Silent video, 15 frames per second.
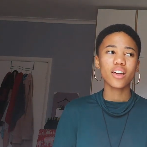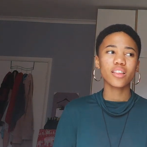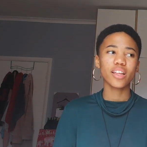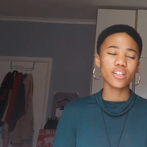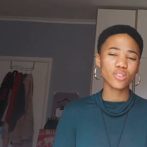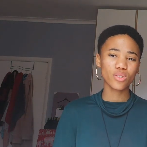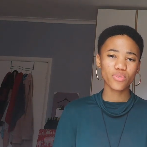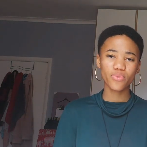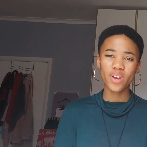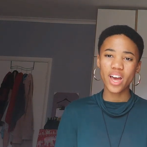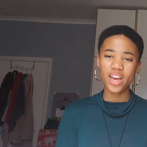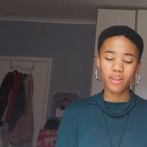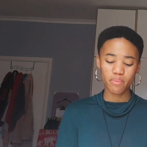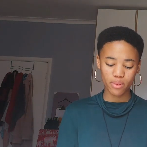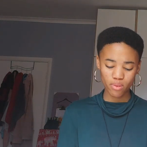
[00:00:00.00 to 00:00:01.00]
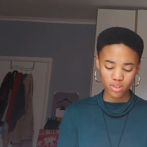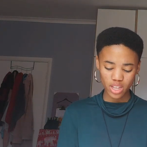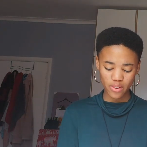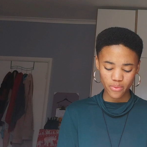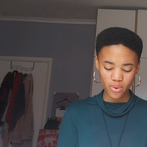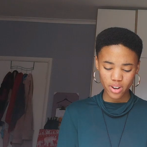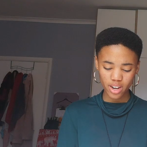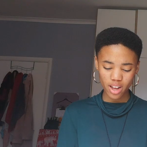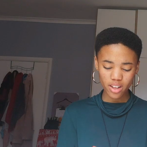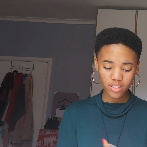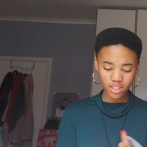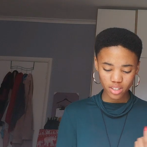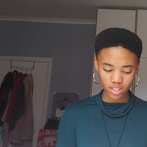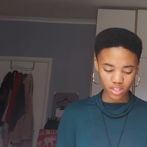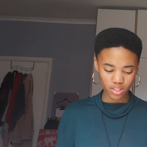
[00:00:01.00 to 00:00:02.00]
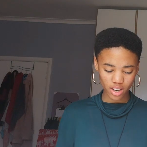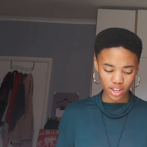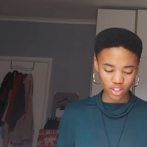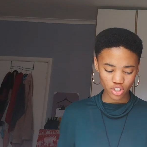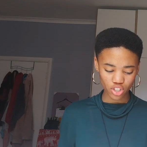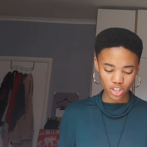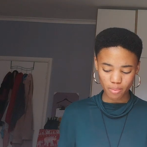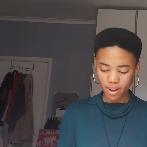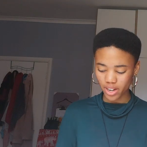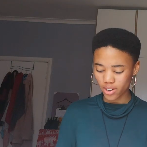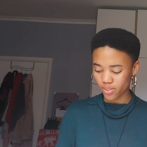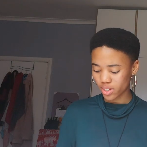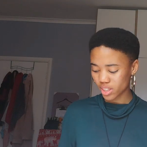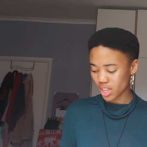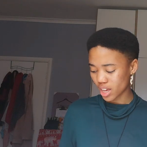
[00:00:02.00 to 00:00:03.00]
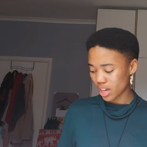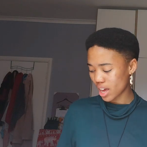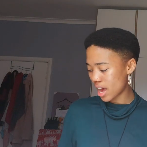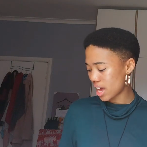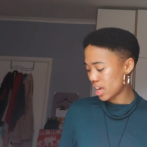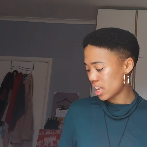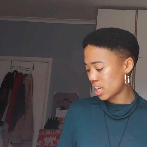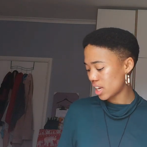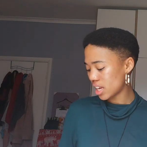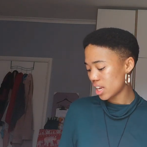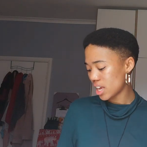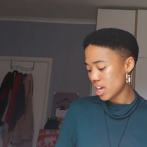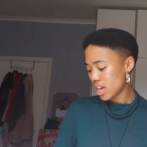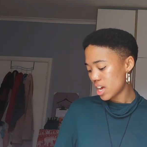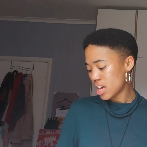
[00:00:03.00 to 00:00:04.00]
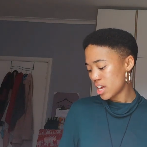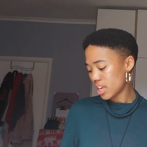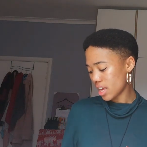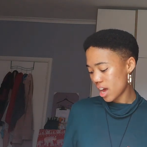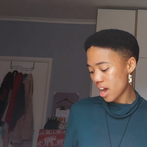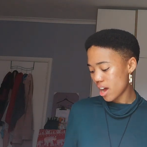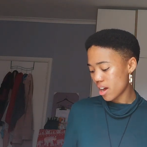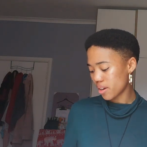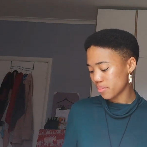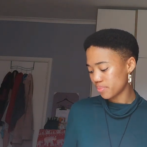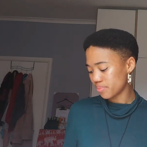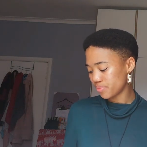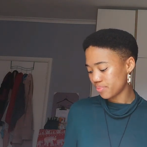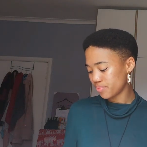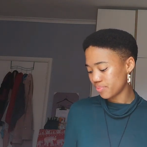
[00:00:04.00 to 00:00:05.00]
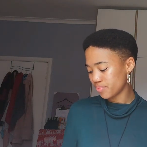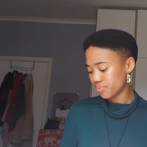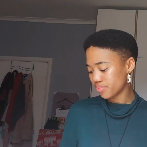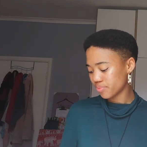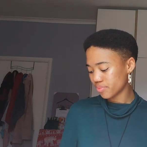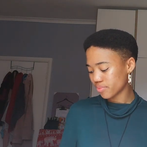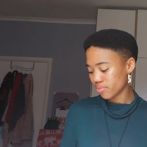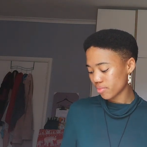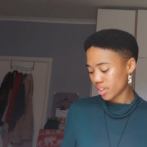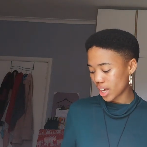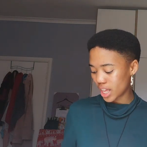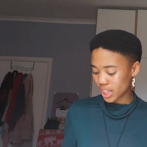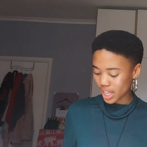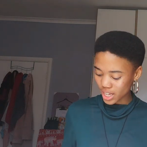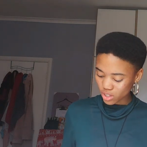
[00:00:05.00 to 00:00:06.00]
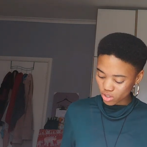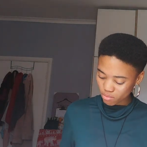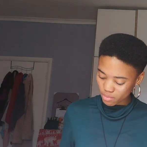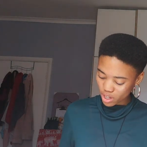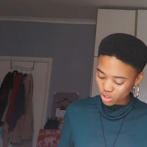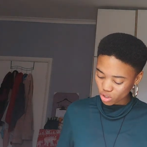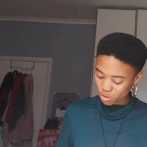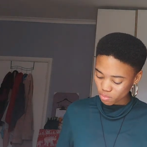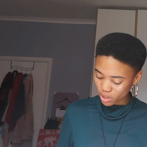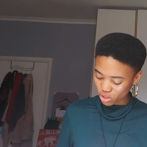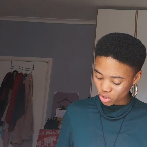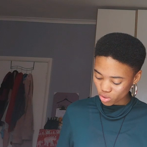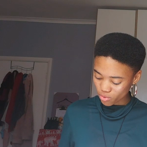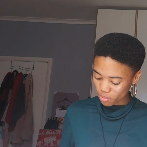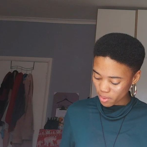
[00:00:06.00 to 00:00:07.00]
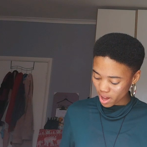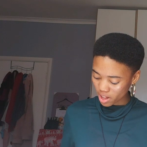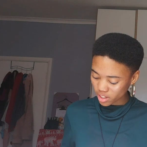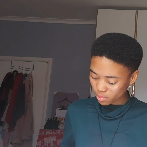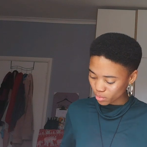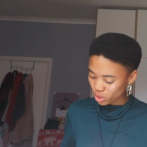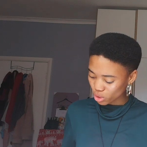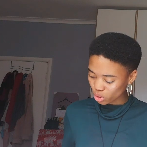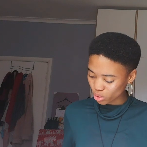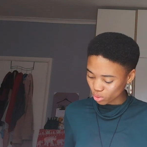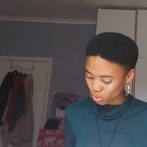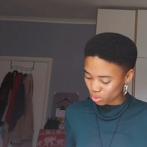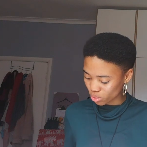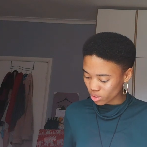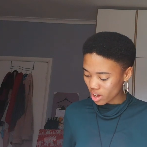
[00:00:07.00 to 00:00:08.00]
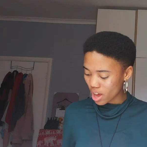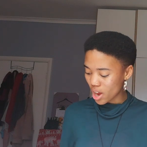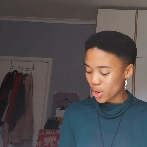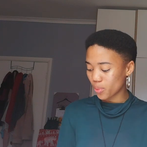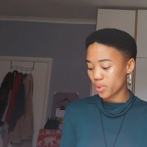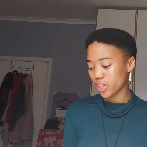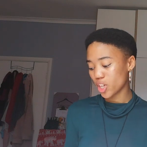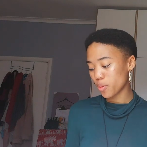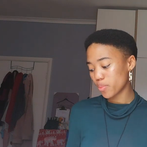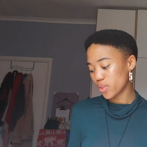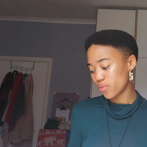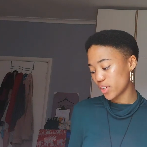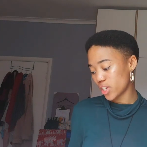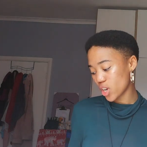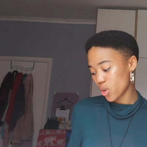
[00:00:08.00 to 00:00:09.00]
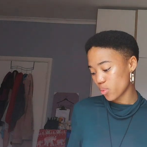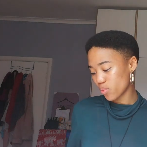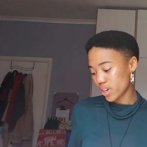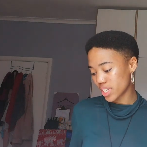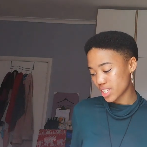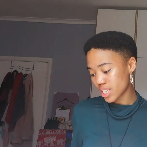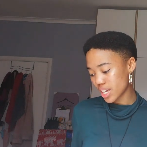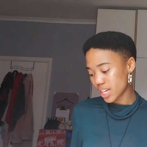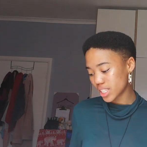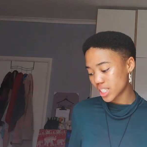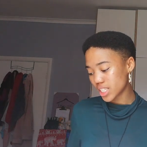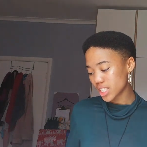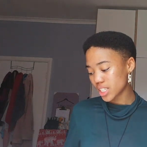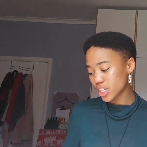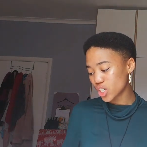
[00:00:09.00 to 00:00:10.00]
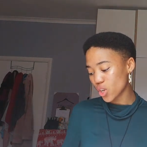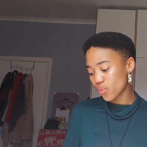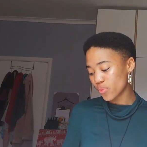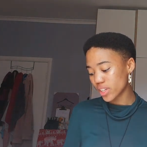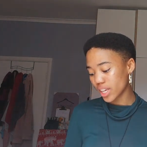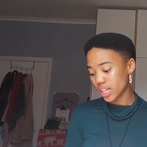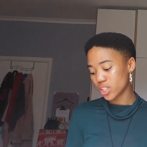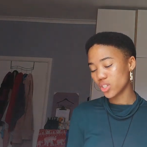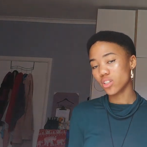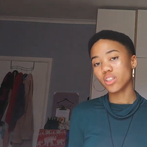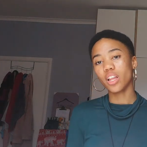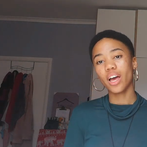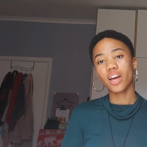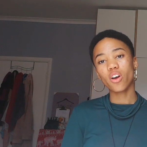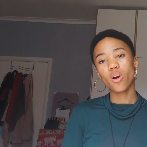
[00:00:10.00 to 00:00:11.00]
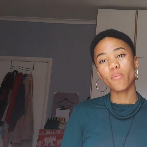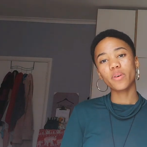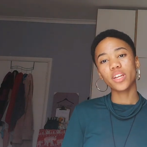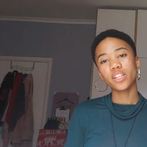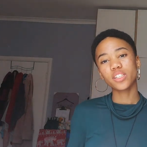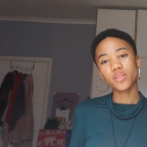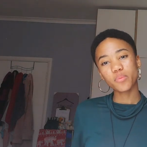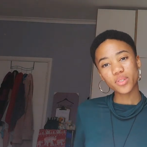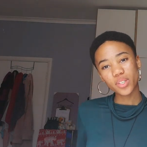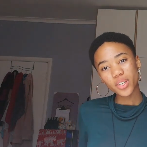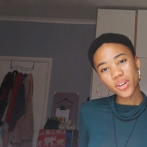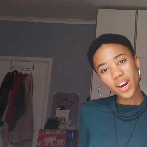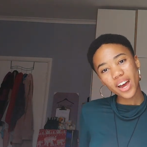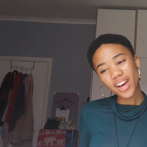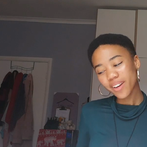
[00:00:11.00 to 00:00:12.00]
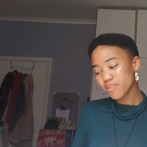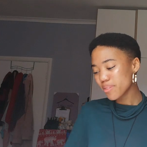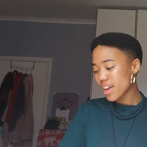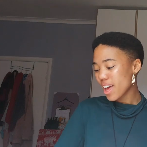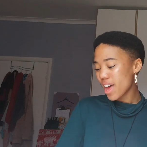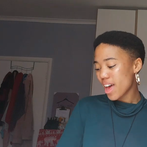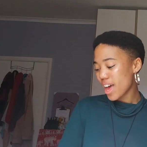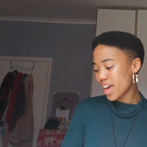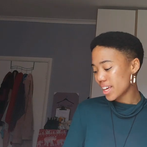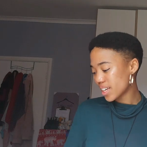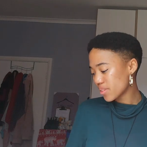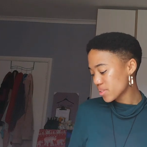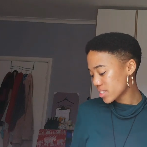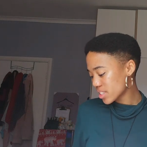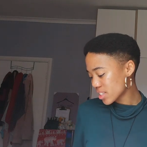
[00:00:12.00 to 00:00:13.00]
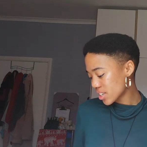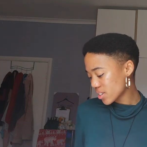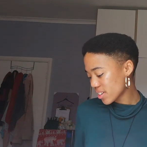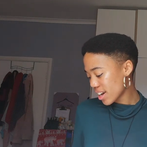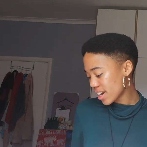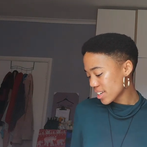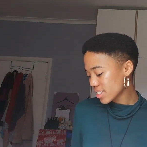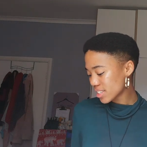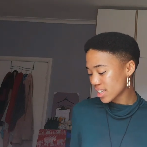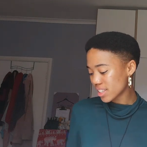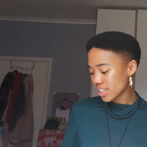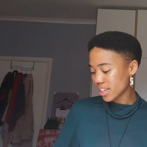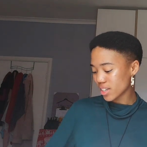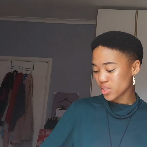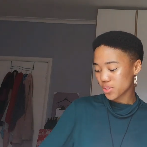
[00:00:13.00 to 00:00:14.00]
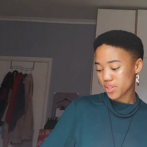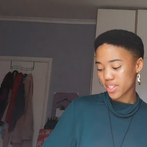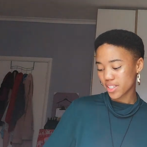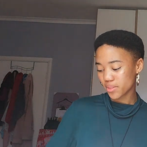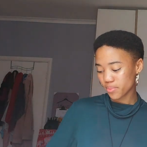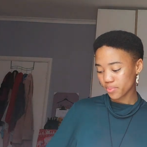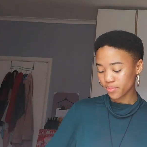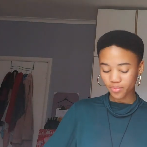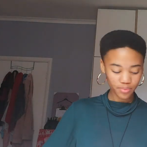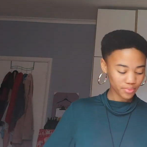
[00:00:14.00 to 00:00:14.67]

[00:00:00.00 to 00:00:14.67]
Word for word: that's fine because everyone else isn't like sure about everything and yeah that's what makes you special for power number two really hope the video resonated don't forget to like comment and subscribe and i'll see you guys in the next one